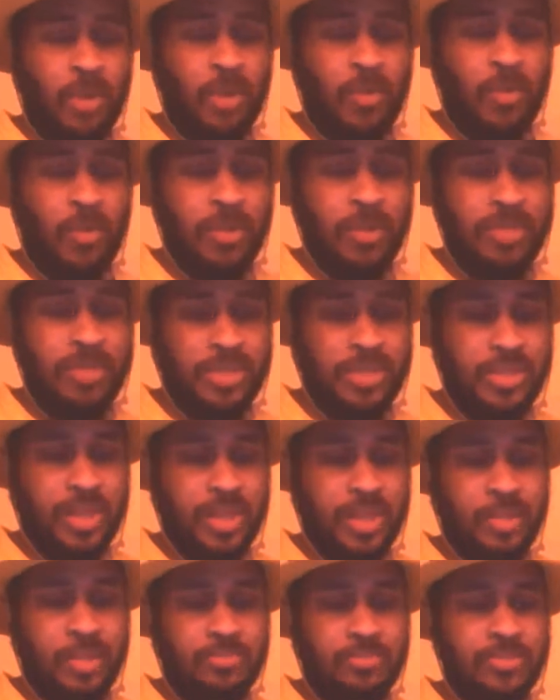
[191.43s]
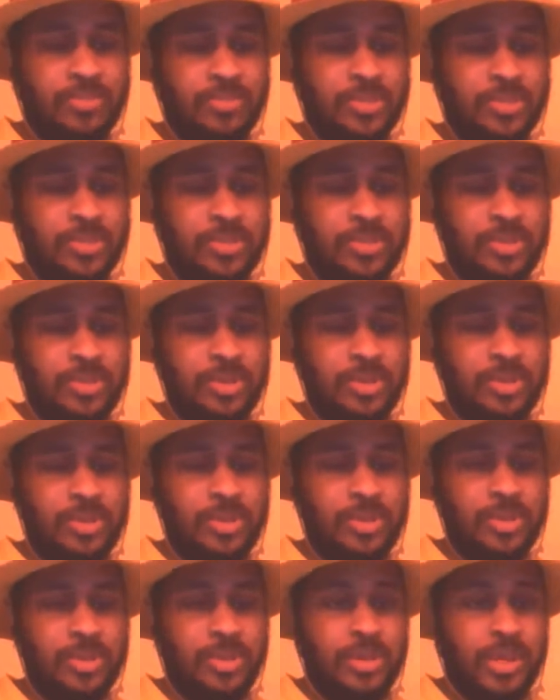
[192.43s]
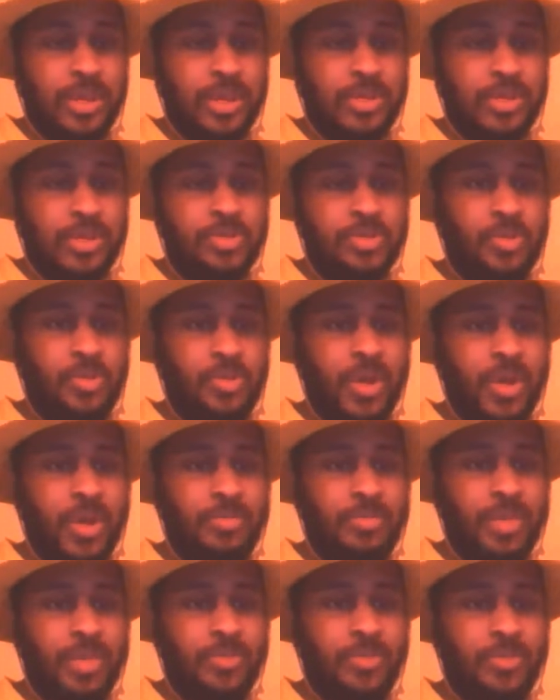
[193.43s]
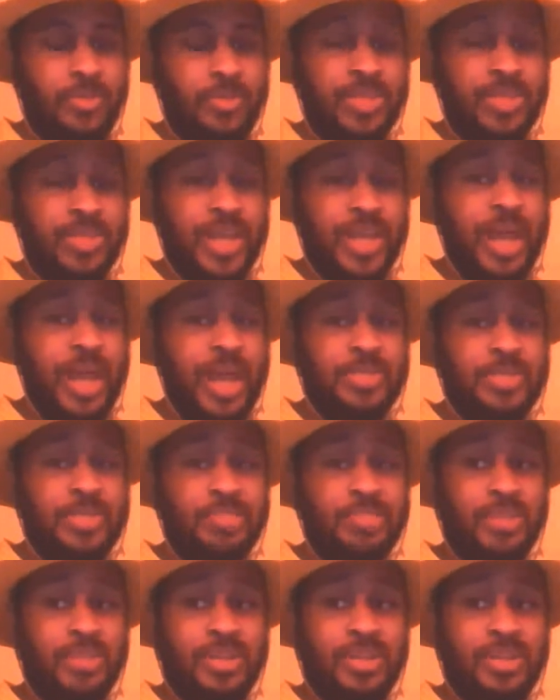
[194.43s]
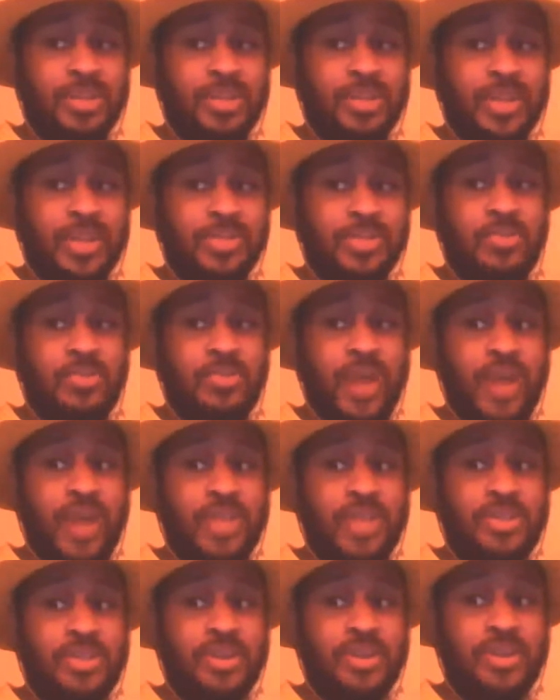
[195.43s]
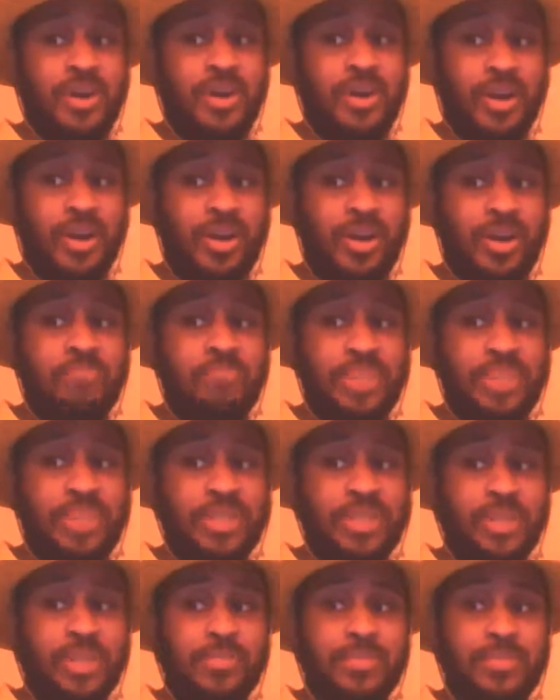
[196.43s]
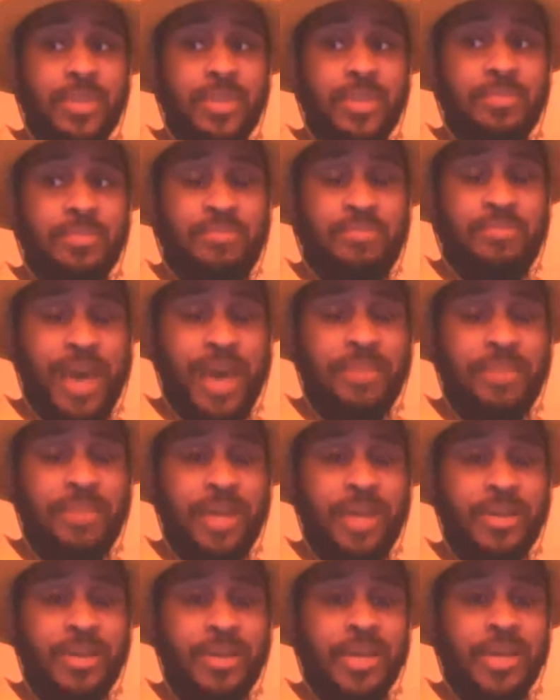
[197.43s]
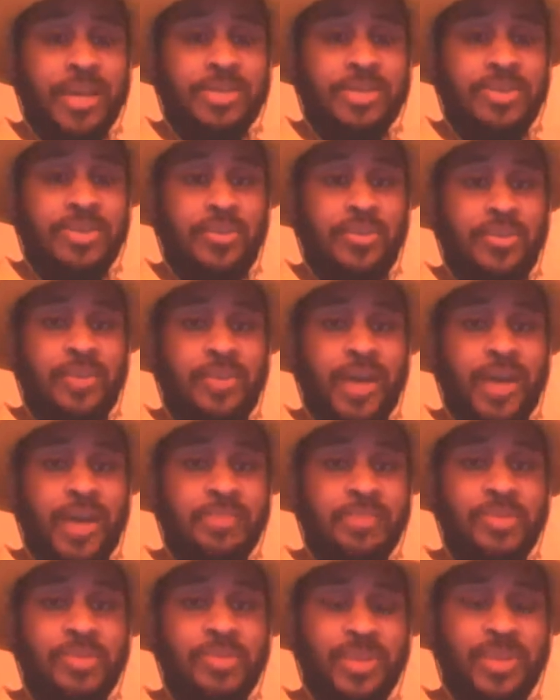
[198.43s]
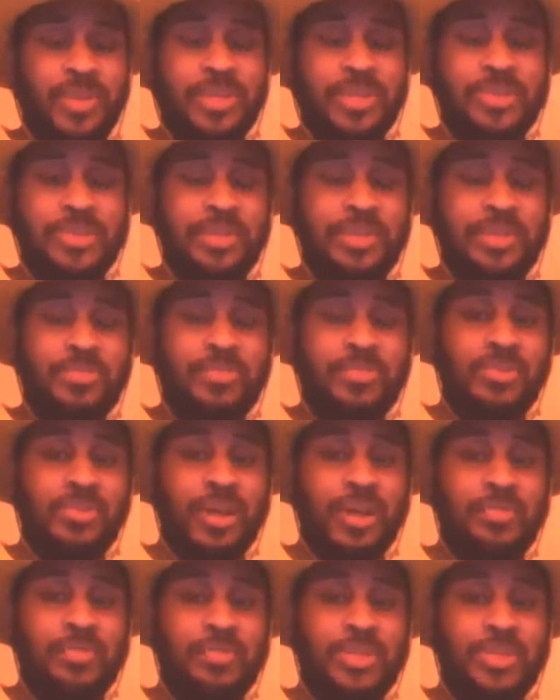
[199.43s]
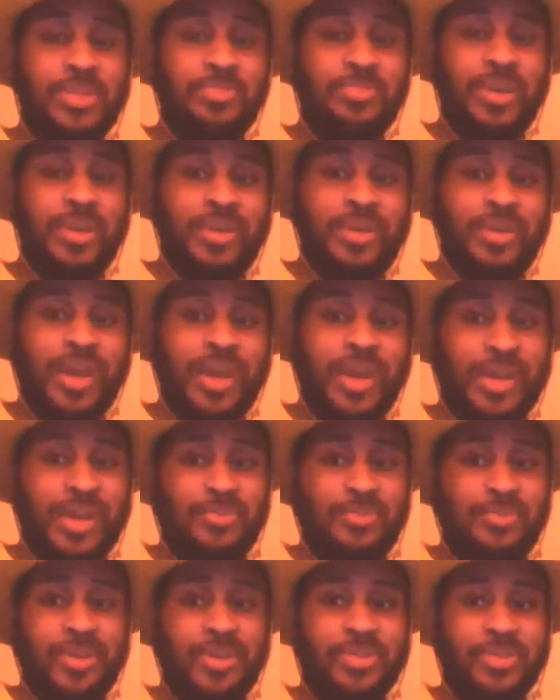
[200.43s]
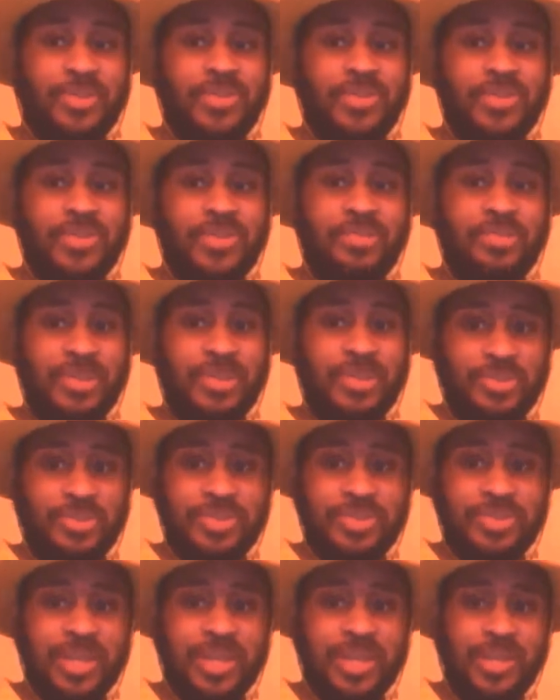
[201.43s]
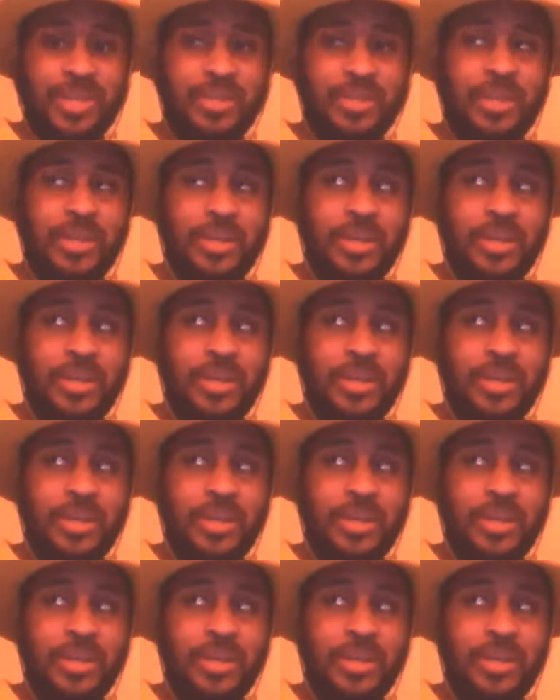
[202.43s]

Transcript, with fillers: one of his um uh, squad members, one of his cops has been has crashed his car and gone missing. Batman elects to go find him, doing his simple uh, disappearing act, where which the commissioner says